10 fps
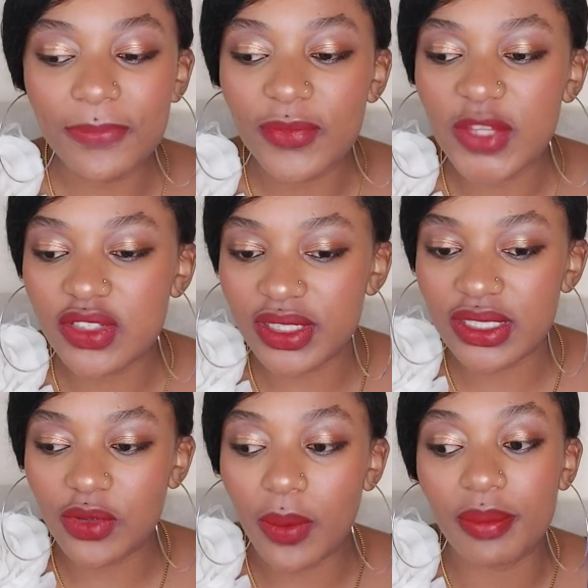First of
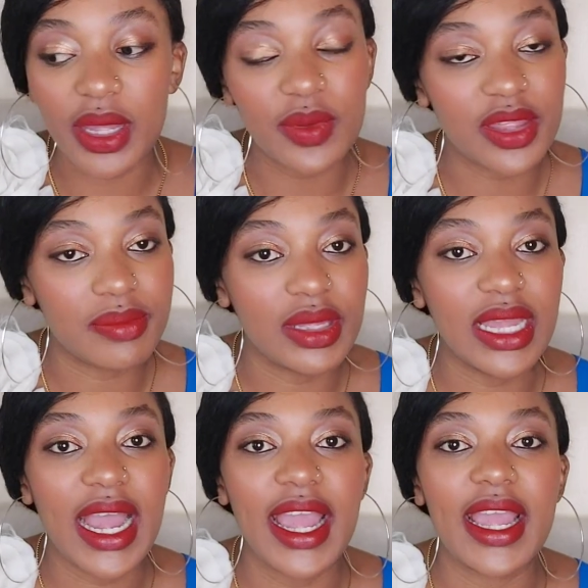all, bear with me.
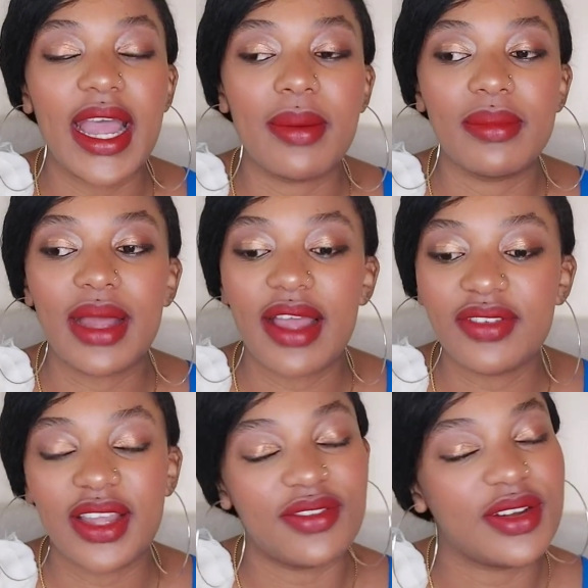I am having
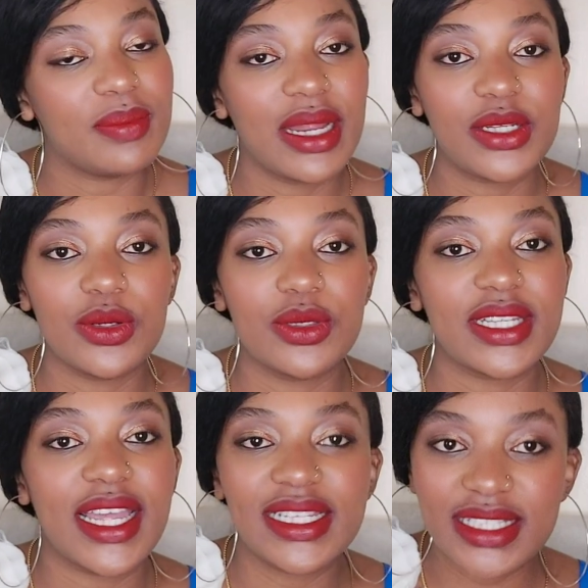a very bad cold,
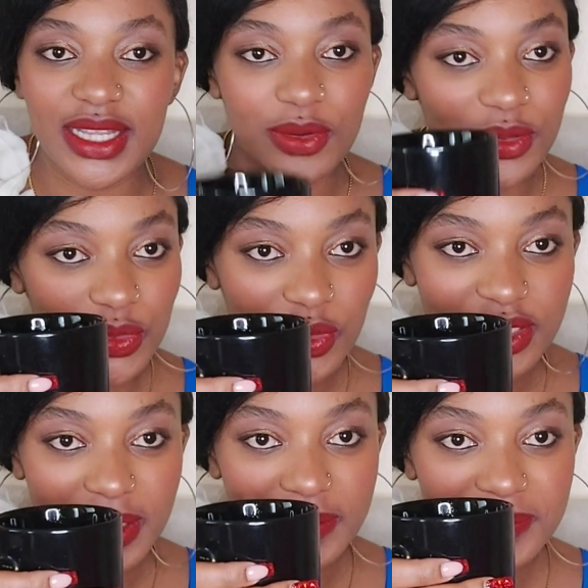hence the hot
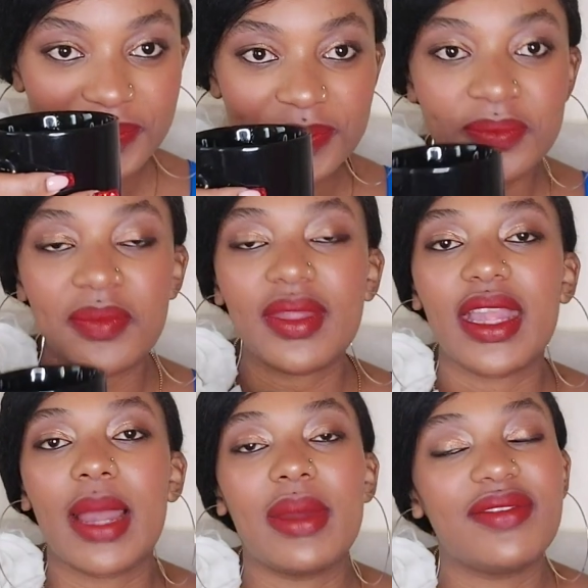water.
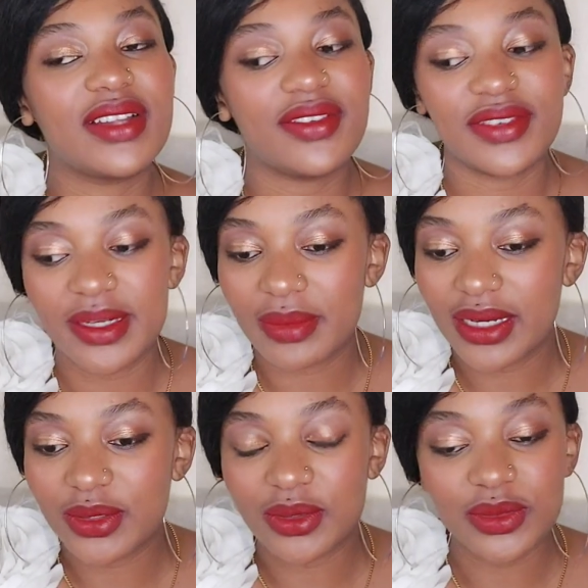I'm having a very bad
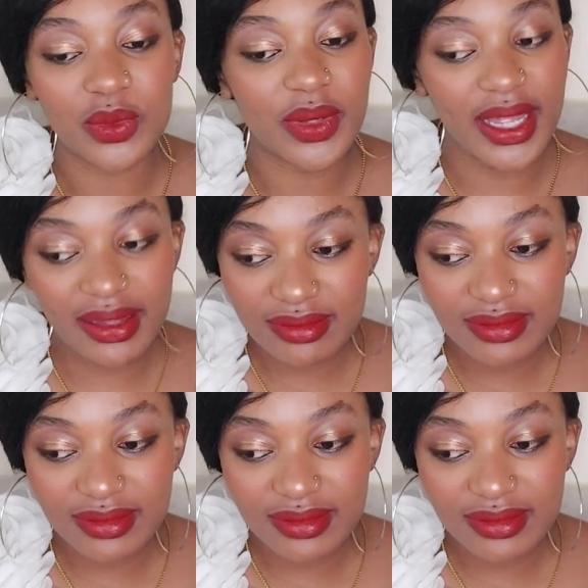cold. Where?